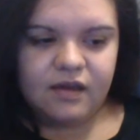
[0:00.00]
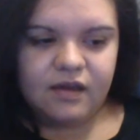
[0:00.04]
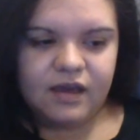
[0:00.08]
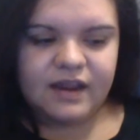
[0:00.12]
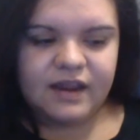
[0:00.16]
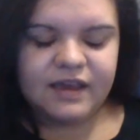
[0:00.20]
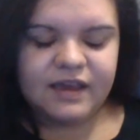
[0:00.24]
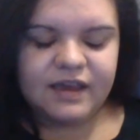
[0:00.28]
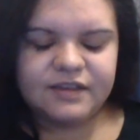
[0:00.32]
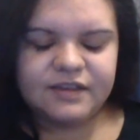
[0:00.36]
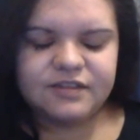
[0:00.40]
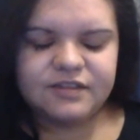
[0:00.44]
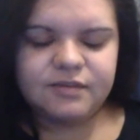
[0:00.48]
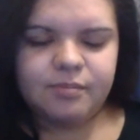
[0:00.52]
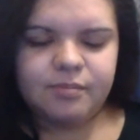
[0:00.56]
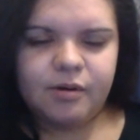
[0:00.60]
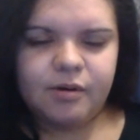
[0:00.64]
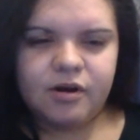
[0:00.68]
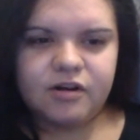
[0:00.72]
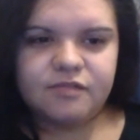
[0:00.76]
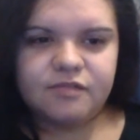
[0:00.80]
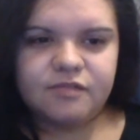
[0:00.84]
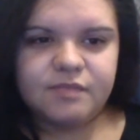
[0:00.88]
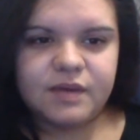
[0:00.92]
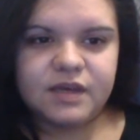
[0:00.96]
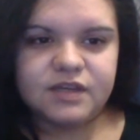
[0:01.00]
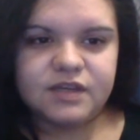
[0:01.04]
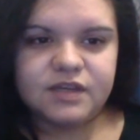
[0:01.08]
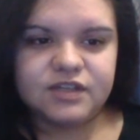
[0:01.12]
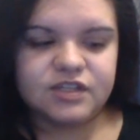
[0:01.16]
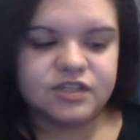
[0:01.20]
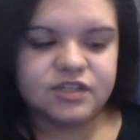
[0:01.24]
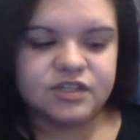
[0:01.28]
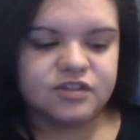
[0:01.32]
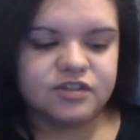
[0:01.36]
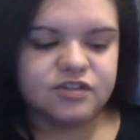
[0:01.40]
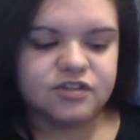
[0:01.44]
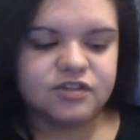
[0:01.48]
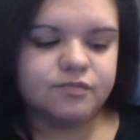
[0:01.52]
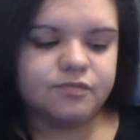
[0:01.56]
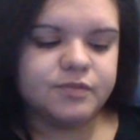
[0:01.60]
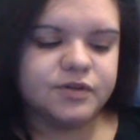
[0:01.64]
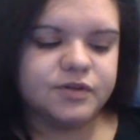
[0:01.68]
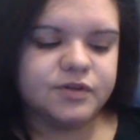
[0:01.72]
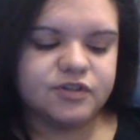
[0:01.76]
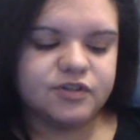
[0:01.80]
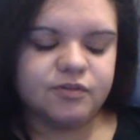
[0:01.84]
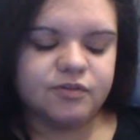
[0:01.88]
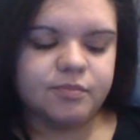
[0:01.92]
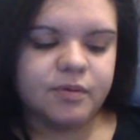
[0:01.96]
and I guess a part of me is just
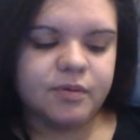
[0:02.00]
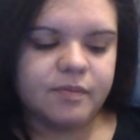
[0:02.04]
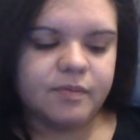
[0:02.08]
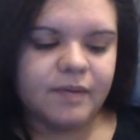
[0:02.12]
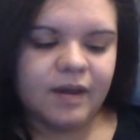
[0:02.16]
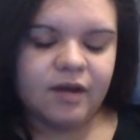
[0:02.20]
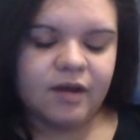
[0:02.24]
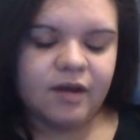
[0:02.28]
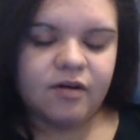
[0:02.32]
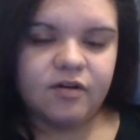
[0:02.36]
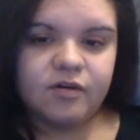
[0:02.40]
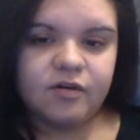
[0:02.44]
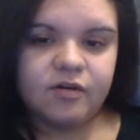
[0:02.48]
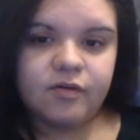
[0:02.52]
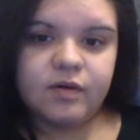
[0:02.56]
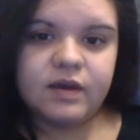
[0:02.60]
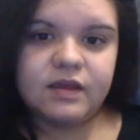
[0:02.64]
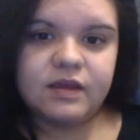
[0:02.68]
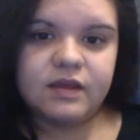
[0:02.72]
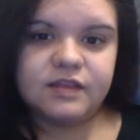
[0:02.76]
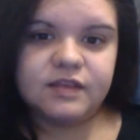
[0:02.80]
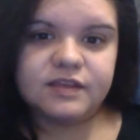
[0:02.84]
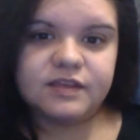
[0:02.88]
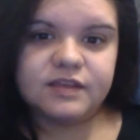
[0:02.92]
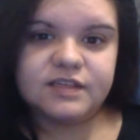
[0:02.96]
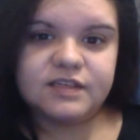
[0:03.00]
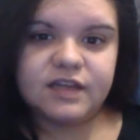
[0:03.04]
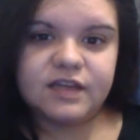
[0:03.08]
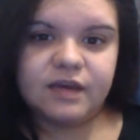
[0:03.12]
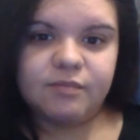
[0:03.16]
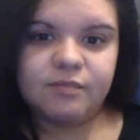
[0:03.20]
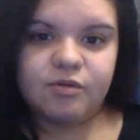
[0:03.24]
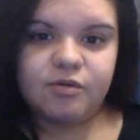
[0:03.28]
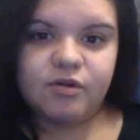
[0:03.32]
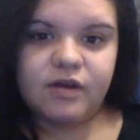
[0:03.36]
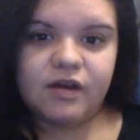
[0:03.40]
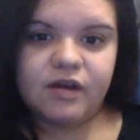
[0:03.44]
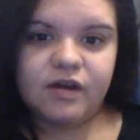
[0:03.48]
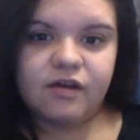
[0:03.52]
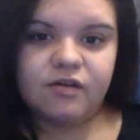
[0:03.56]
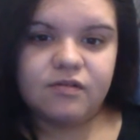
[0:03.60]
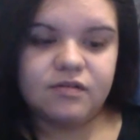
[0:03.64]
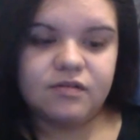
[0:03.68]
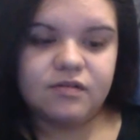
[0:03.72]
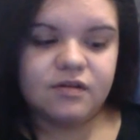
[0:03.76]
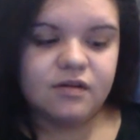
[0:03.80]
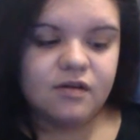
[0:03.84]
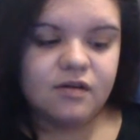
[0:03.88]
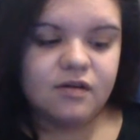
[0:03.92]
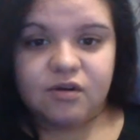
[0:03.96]
super, super paranoid this time
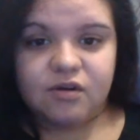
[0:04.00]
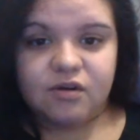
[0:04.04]
around.